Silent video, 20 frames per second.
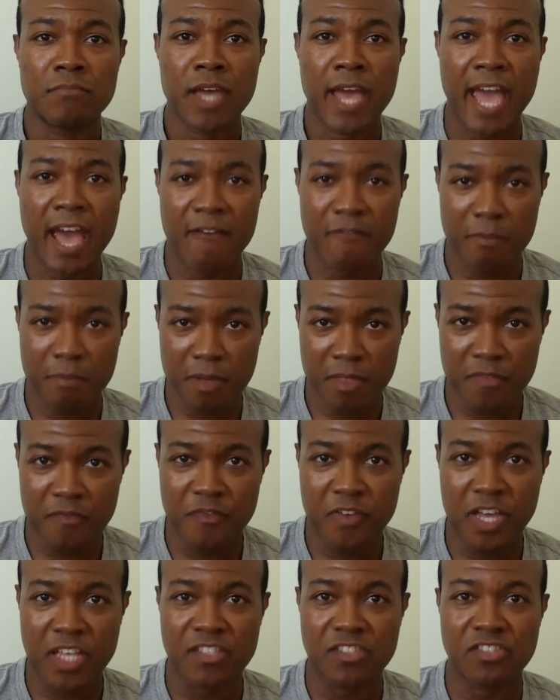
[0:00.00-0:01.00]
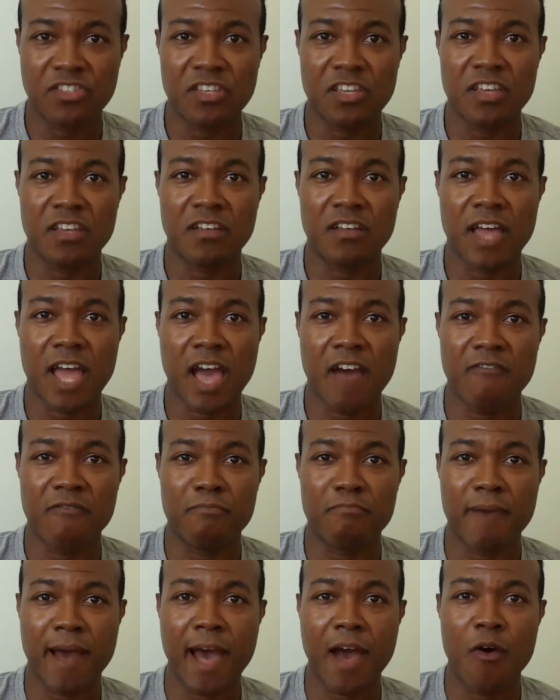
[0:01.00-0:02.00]
Have a motherfucking sale.
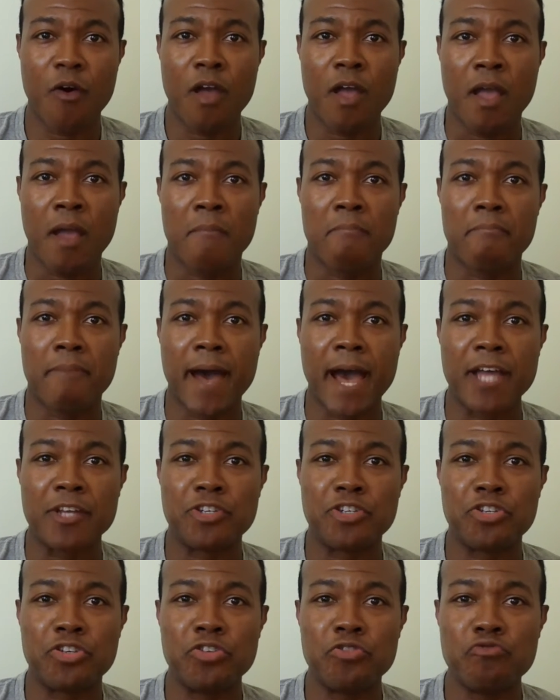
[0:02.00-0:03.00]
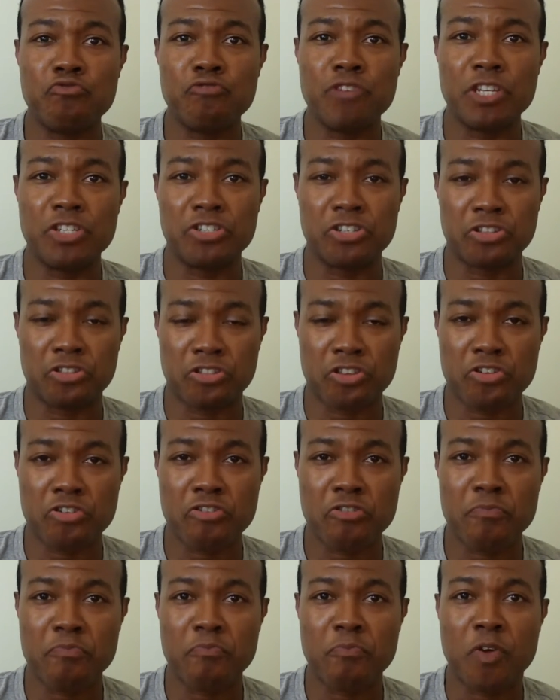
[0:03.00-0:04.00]
Buy two, get your
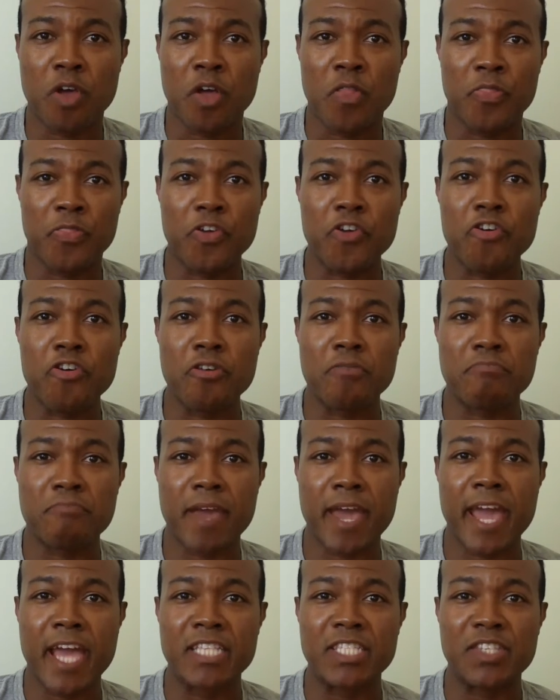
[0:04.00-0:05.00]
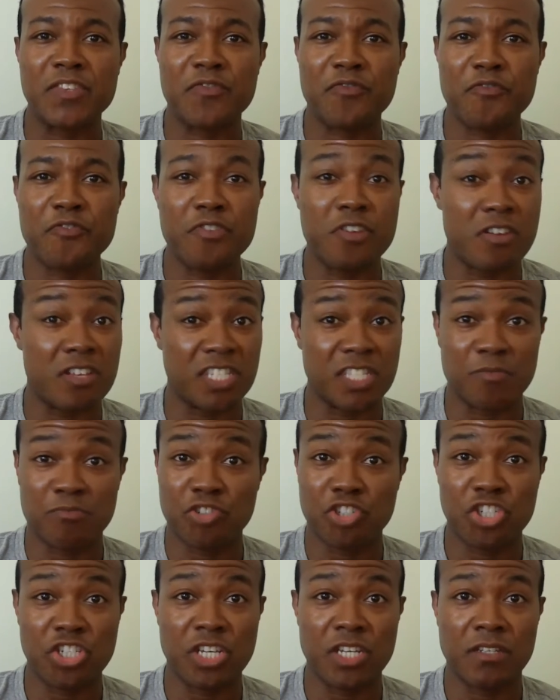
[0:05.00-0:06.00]
third mask free or some
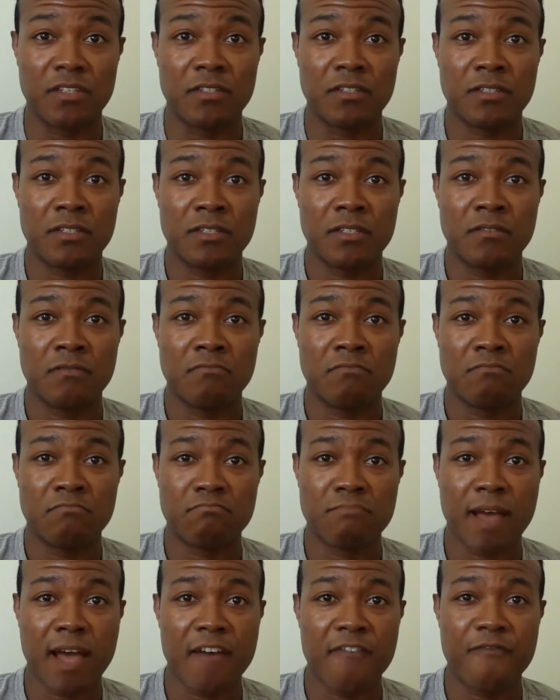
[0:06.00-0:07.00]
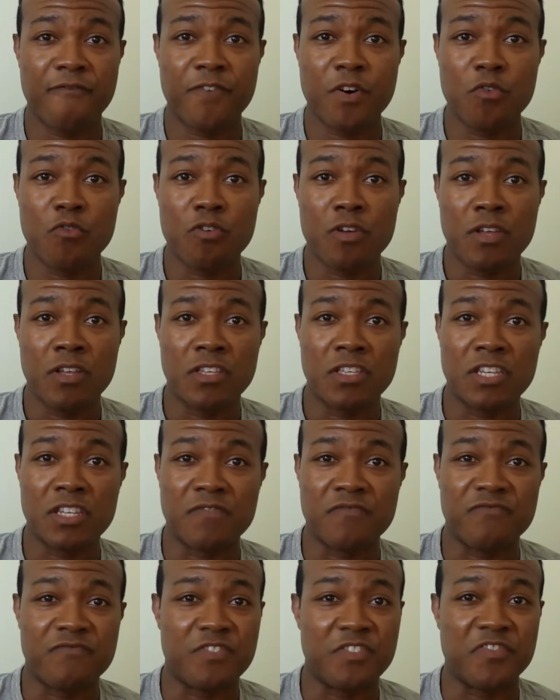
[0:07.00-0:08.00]
shit. Buy four,
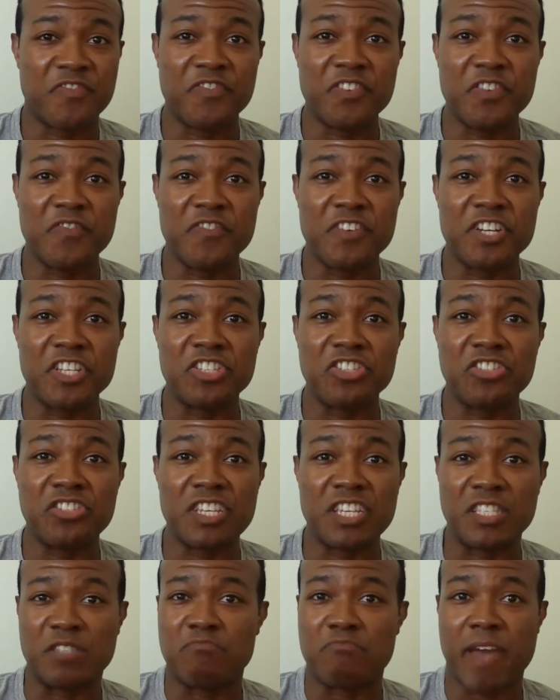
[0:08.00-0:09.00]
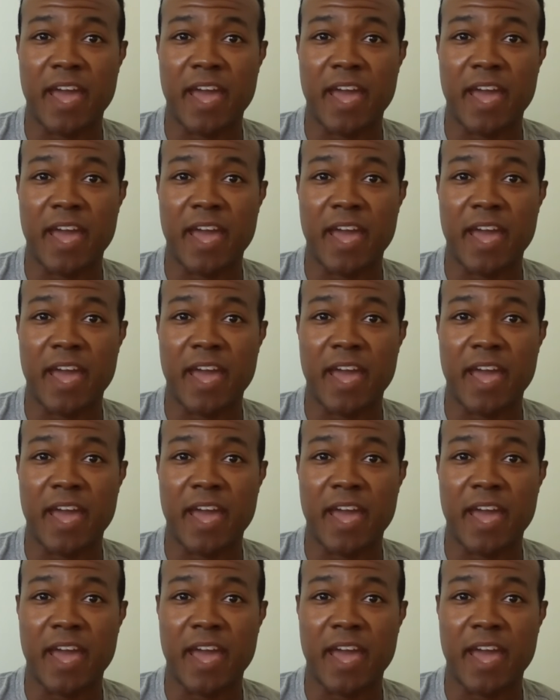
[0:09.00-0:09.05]
get the fifth and the sixth